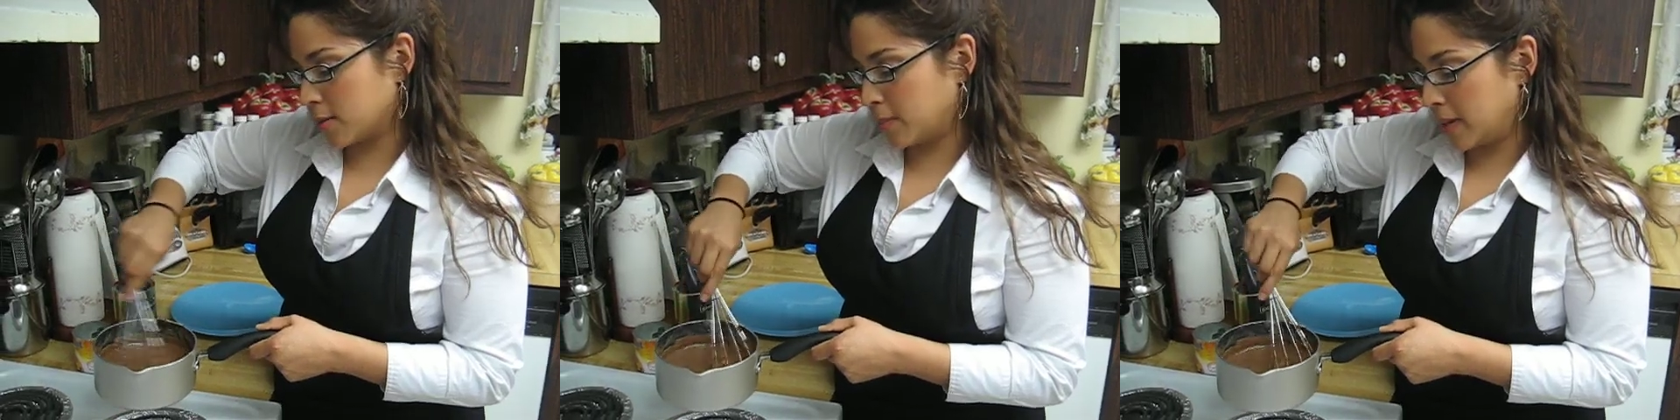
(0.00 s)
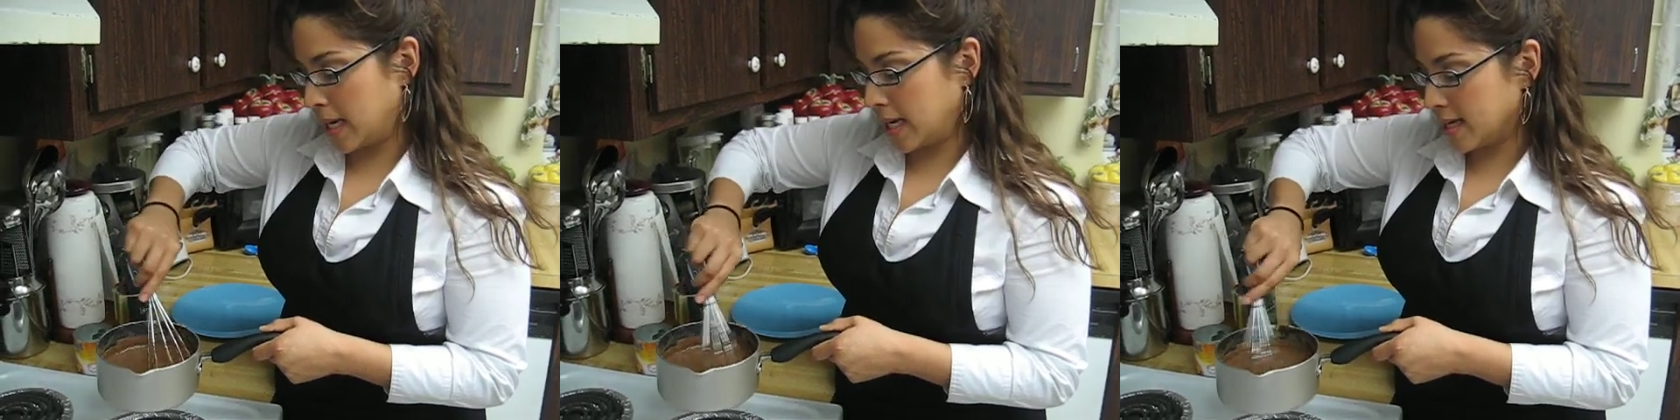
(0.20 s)

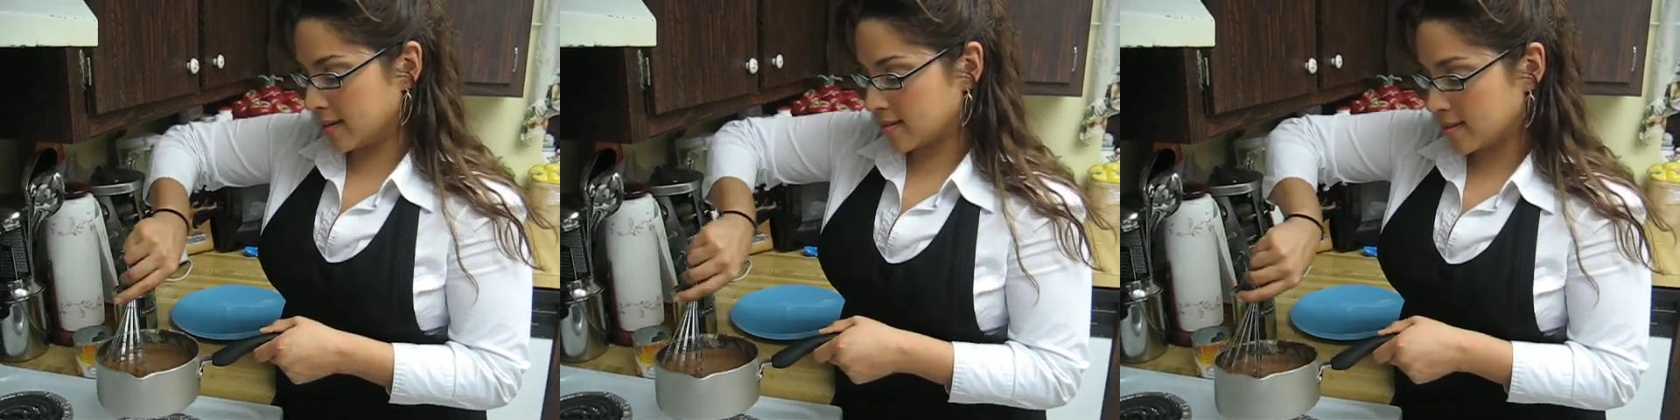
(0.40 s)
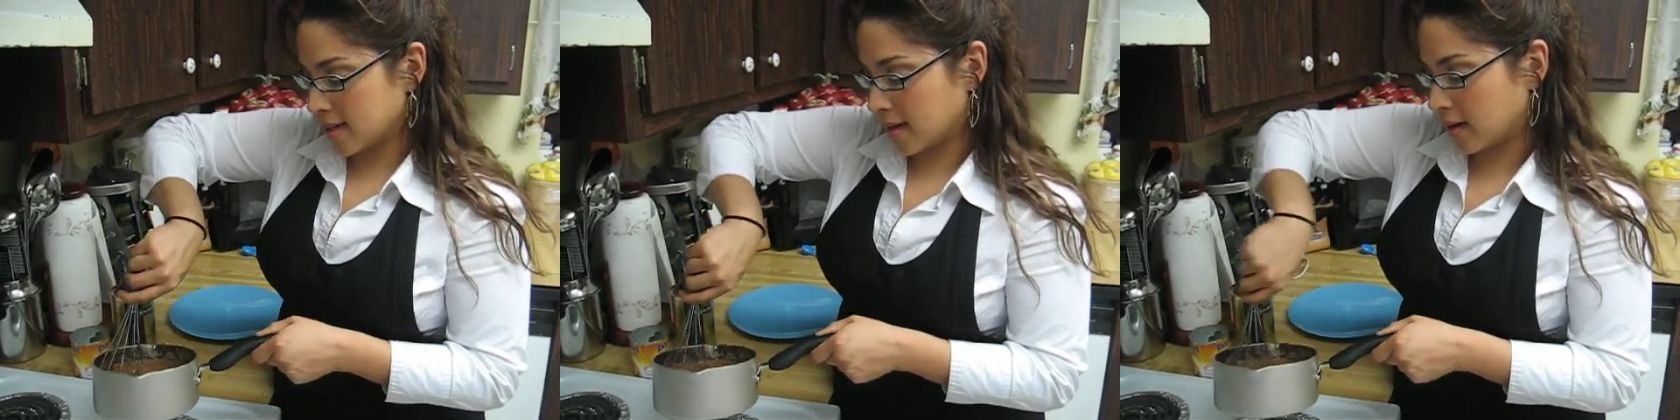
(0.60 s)
plate,
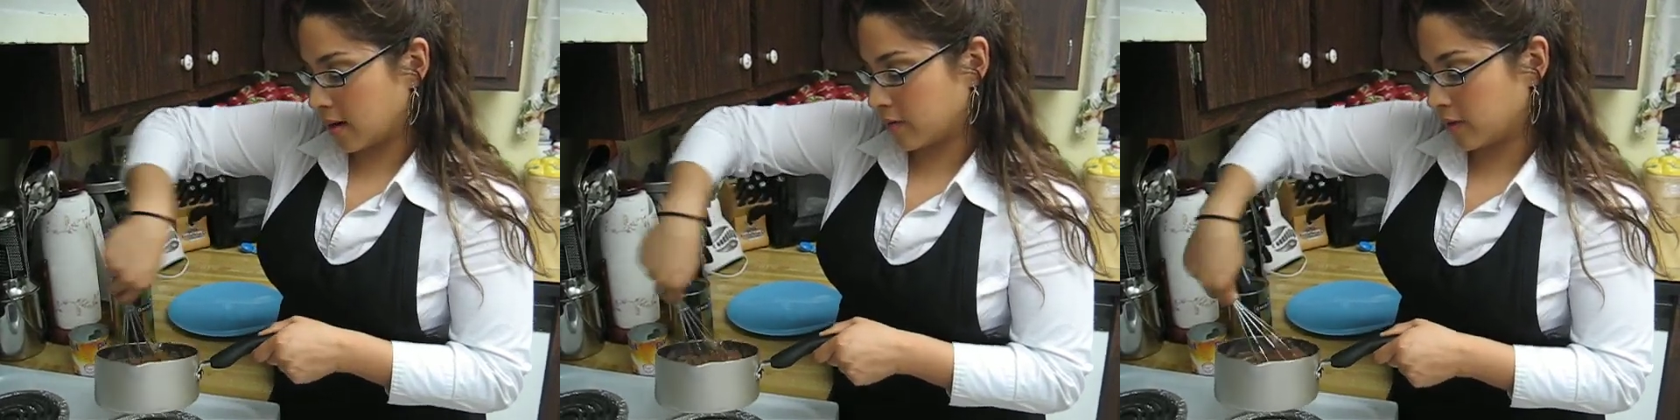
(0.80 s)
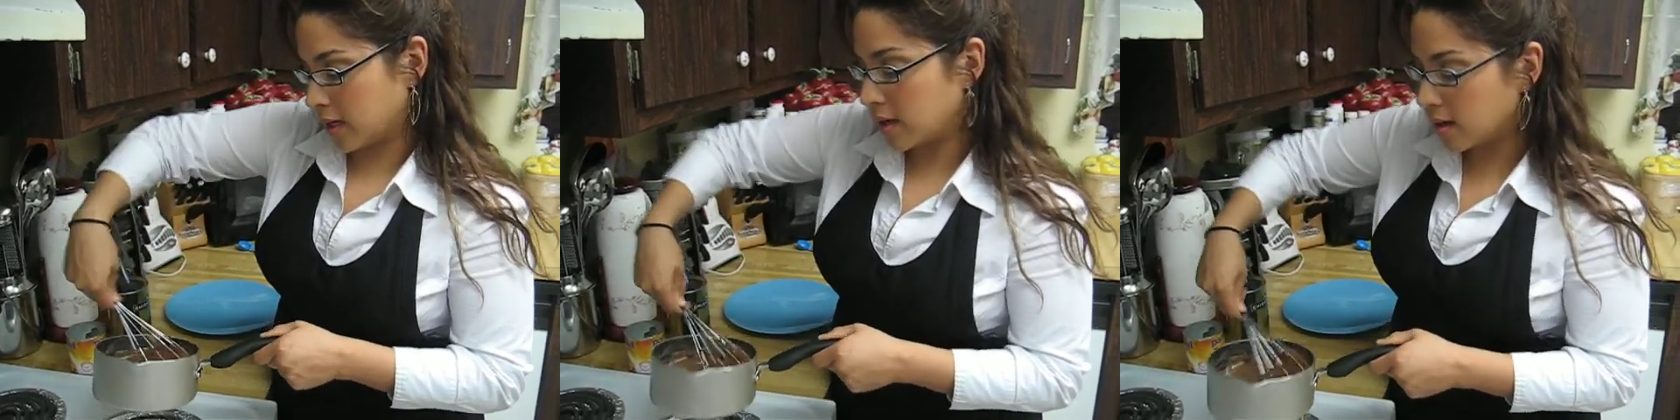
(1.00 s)
take it
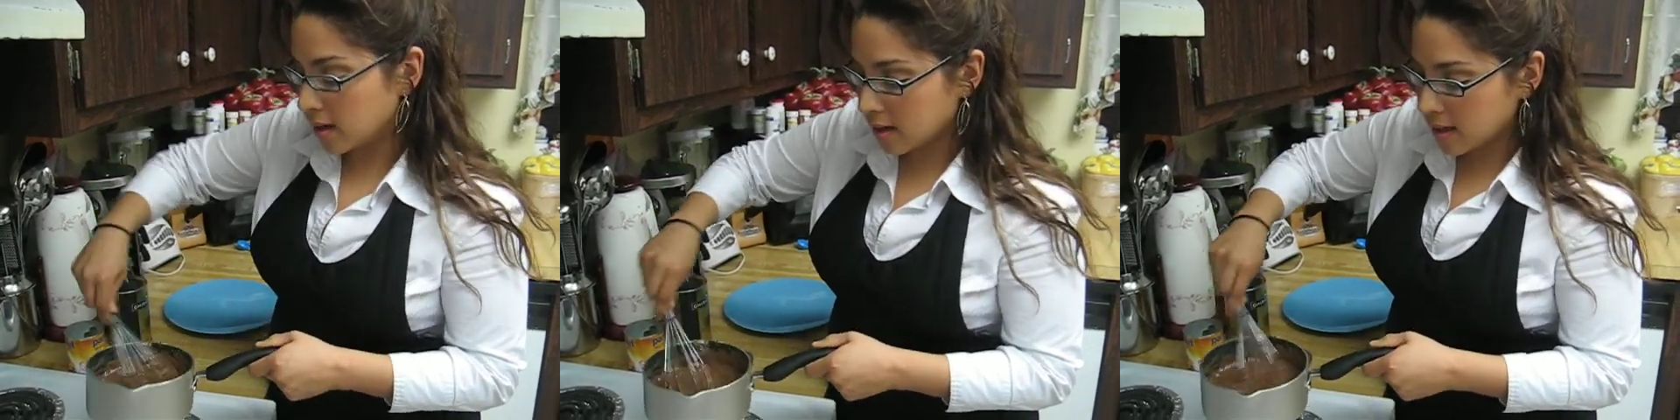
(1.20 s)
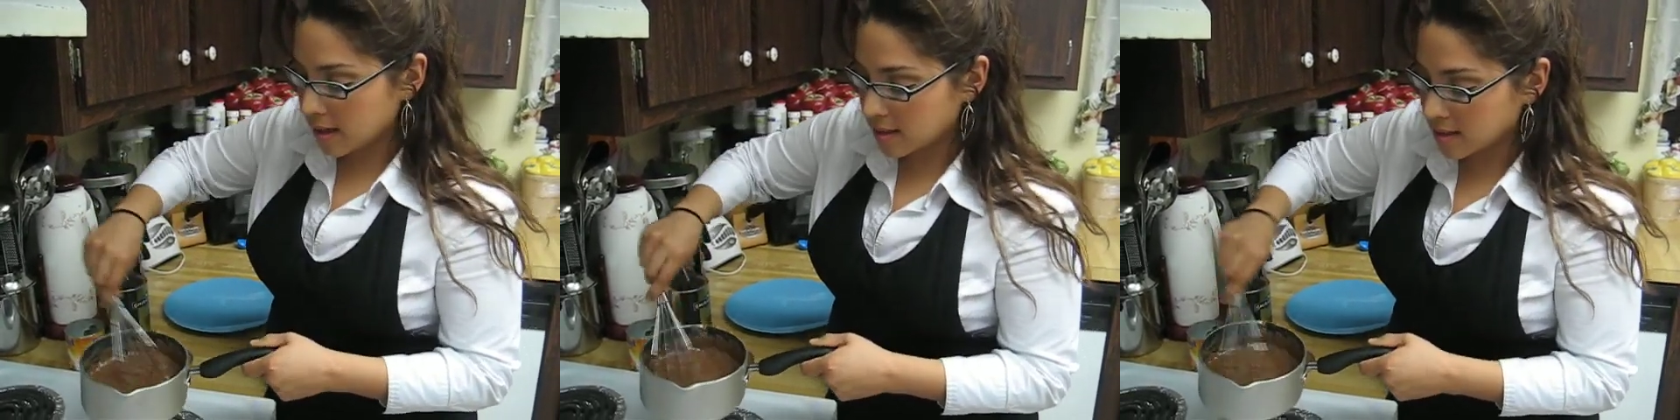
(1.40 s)
off the heat,
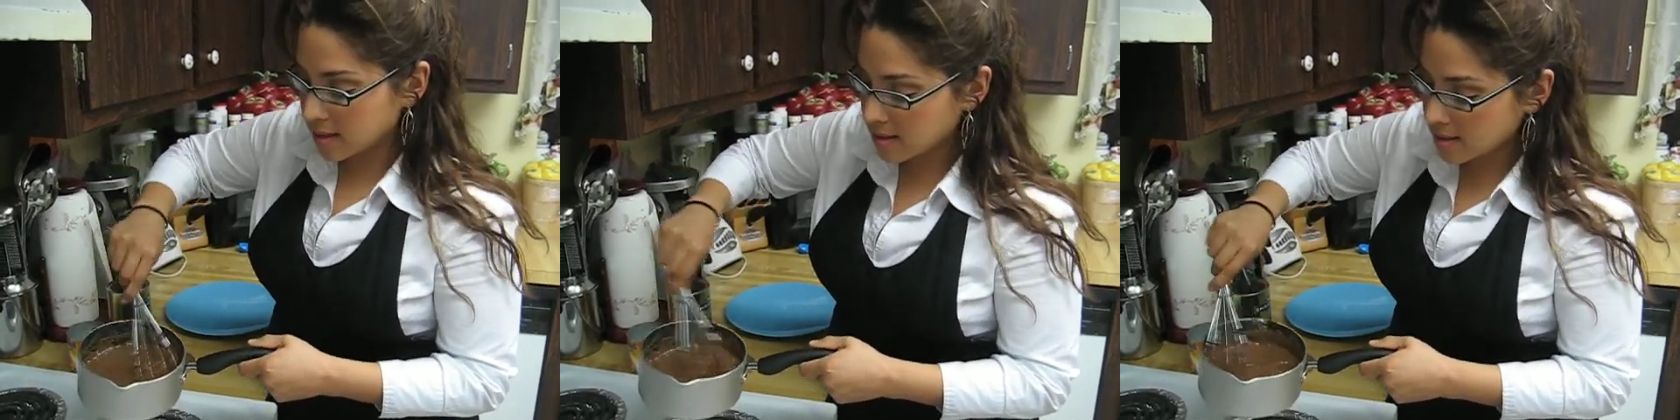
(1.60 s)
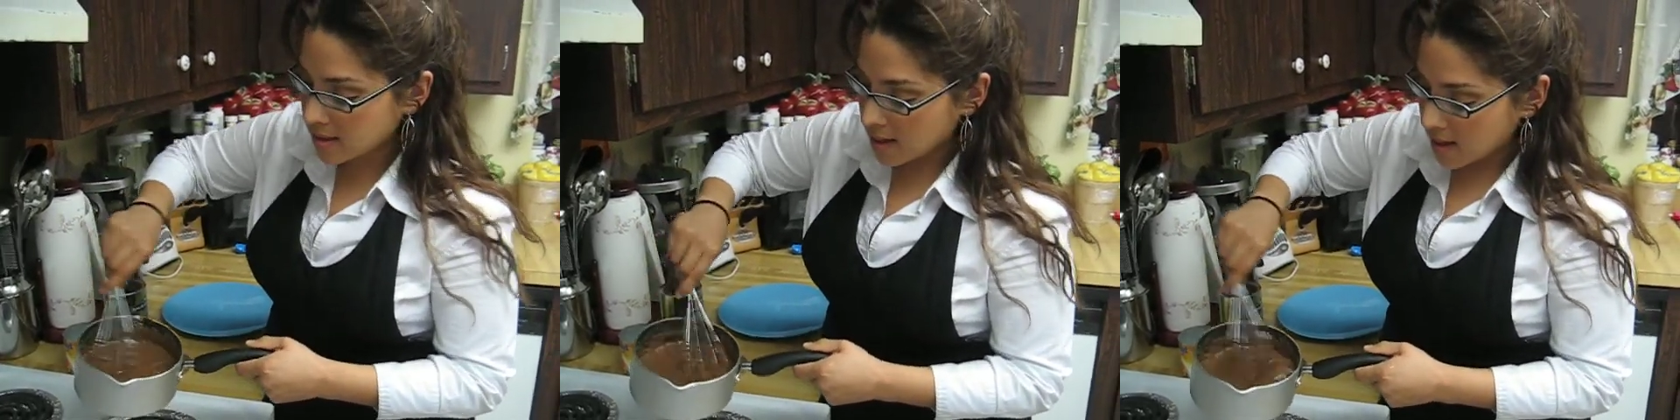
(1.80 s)
is